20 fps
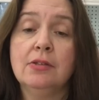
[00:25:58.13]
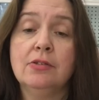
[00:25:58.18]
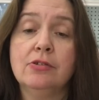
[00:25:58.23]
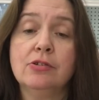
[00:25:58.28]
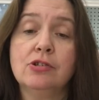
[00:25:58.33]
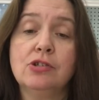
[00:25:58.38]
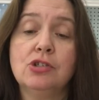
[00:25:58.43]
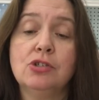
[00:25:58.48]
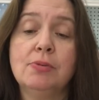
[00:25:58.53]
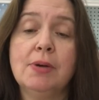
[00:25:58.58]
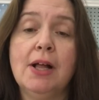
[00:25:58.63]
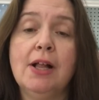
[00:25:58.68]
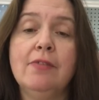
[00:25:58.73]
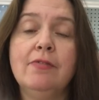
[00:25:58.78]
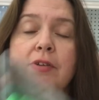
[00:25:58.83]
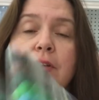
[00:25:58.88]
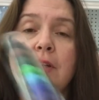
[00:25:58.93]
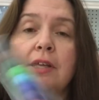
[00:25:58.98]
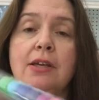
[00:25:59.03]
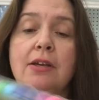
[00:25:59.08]
There's
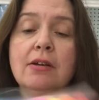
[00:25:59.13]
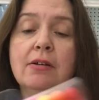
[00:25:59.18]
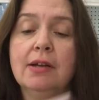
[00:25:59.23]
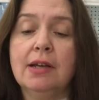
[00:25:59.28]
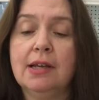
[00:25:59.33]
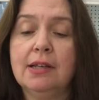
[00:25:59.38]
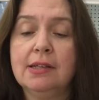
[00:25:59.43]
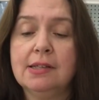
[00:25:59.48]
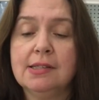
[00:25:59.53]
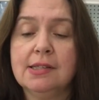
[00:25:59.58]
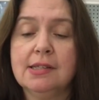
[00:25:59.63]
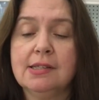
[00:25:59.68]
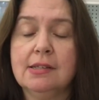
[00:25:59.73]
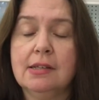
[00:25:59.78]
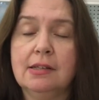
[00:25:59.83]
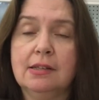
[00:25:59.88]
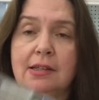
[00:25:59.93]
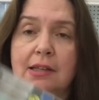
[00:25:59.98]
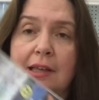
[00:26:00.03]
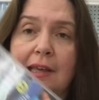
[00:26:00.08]
twelve in here, and it says
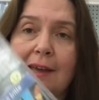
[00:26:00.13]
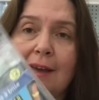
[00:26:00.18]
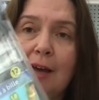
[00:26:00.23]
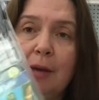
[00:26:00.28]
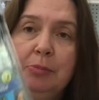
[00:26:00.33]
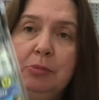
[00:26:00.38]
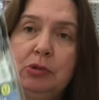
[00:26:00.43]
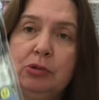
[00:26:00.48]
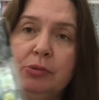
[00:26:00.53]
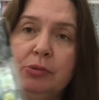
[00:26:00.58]
that the cap